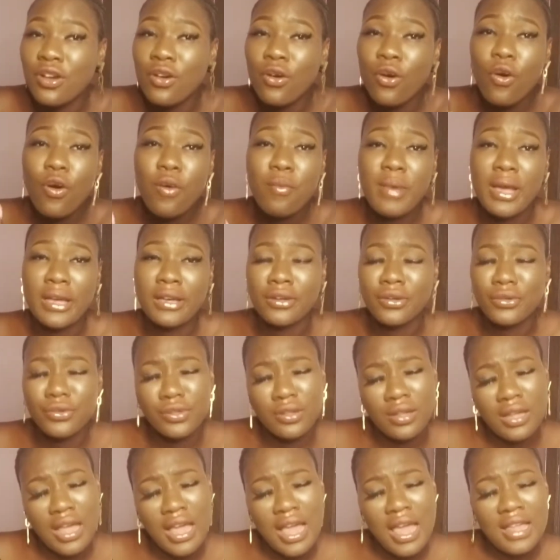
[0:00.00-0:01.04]
Oh my
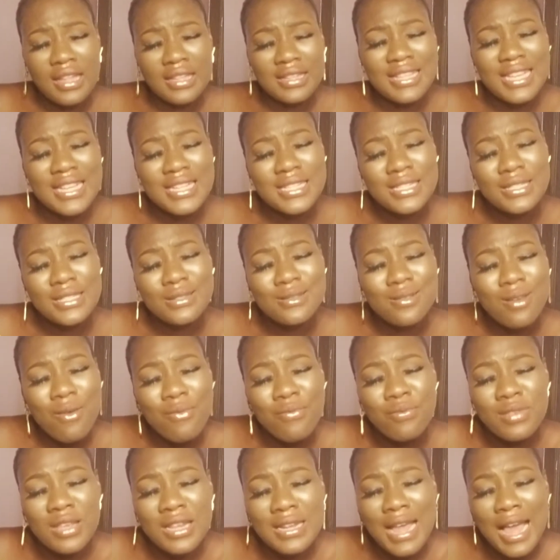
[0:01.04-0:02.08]
god, that is
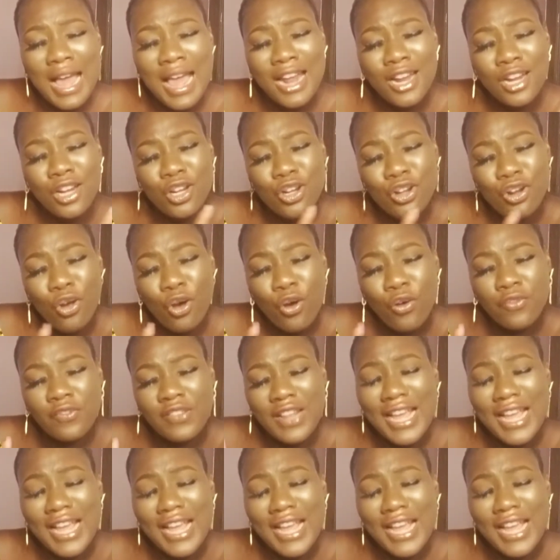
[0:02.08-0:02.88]
something I love.